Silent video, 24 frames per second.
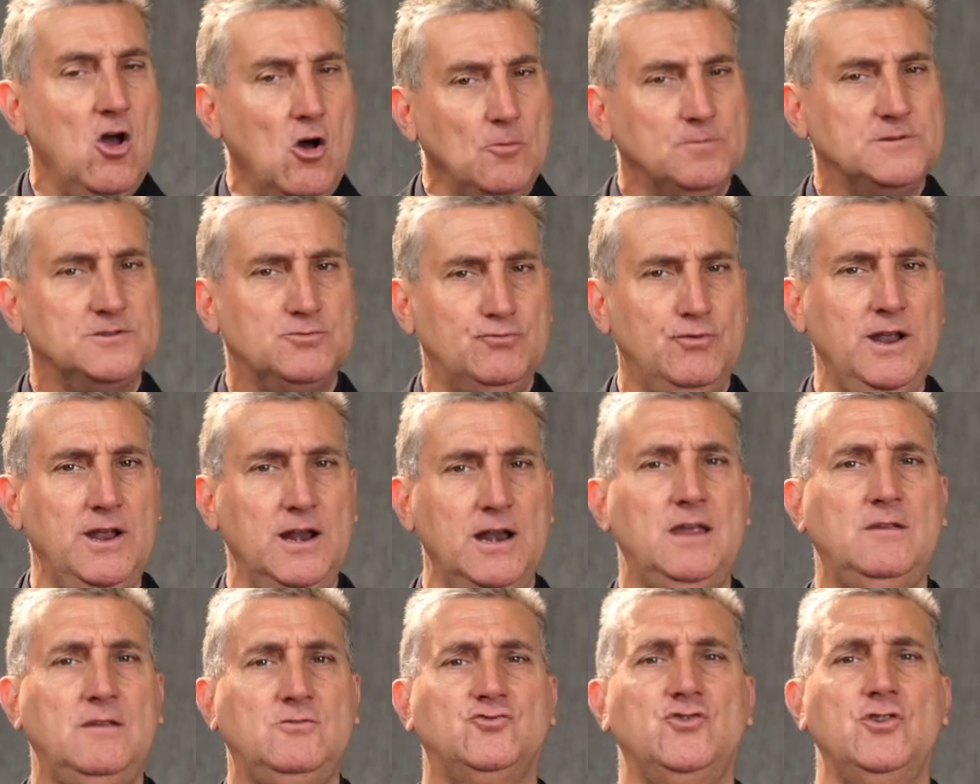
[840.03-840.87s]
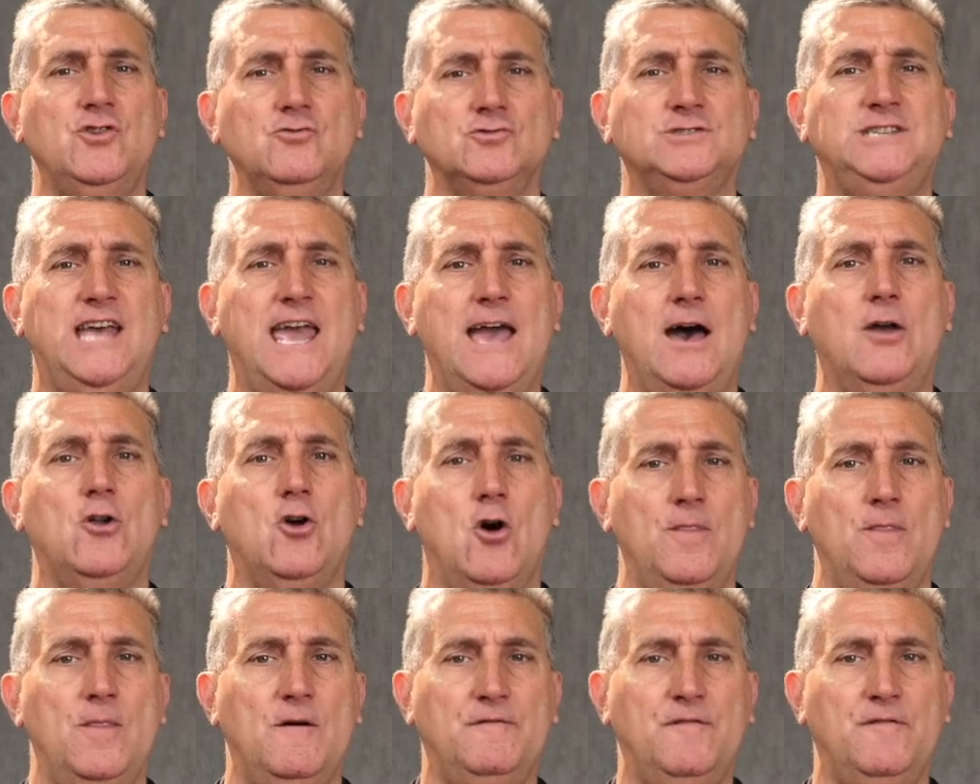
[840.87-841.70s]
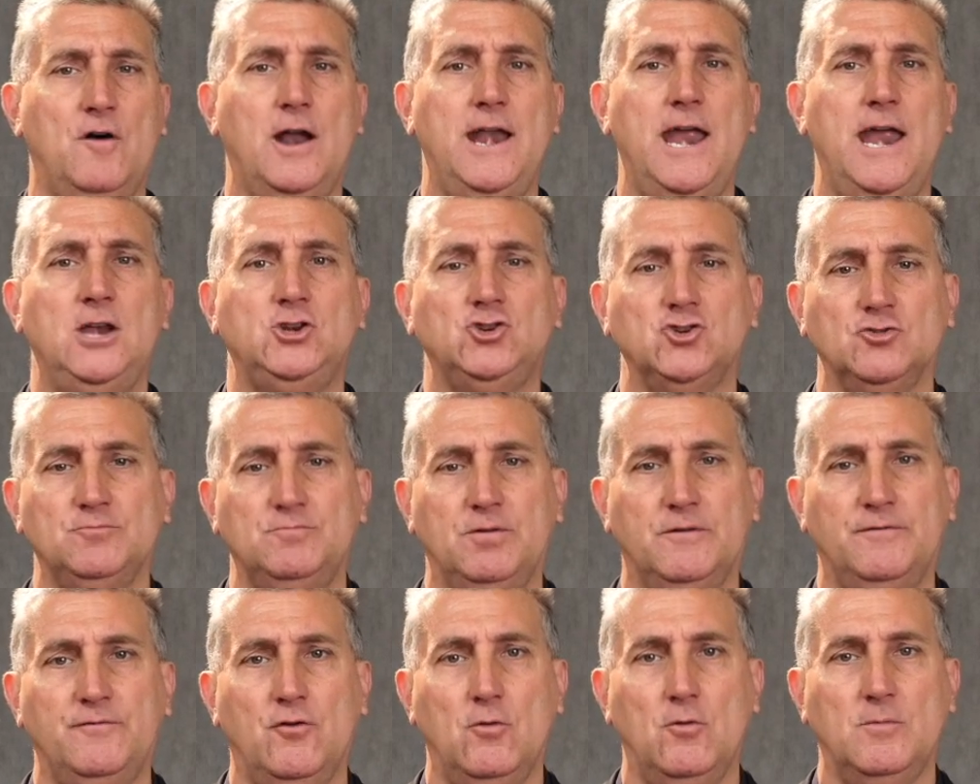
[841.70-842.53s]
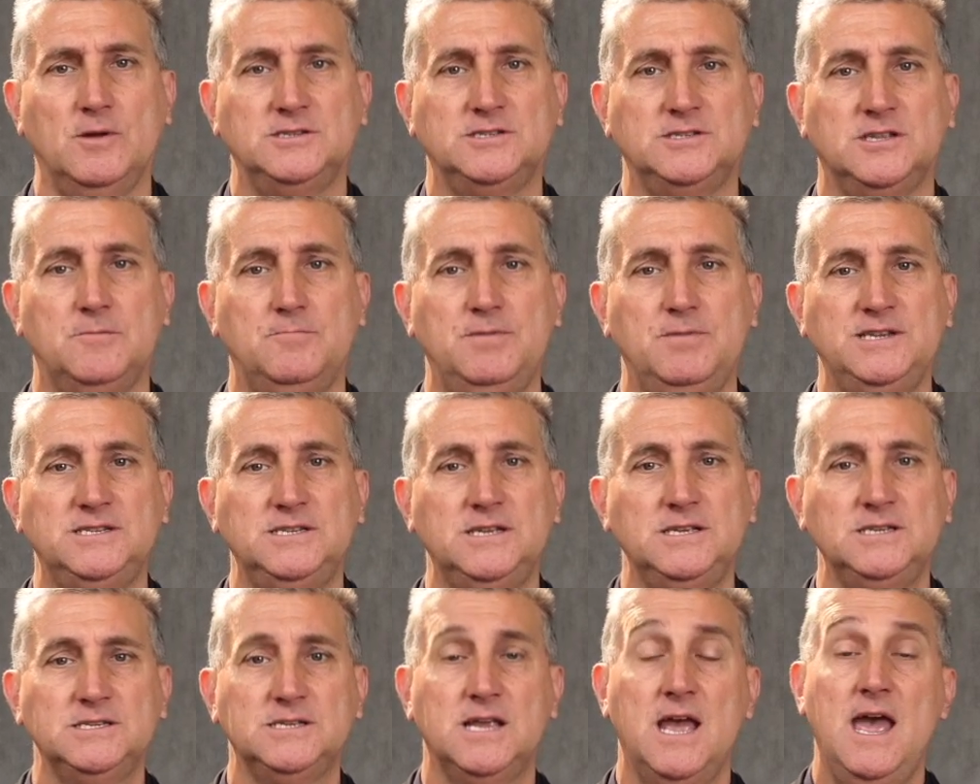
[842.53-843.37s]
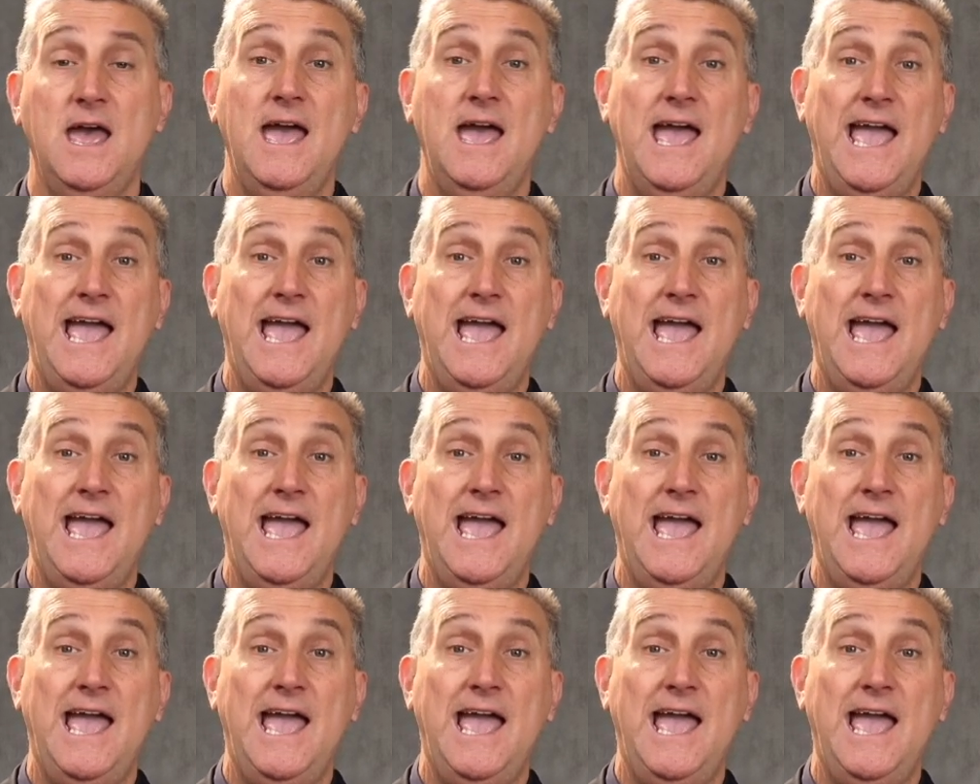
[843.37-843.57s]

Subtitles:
helps really drill down on the financial performance of the business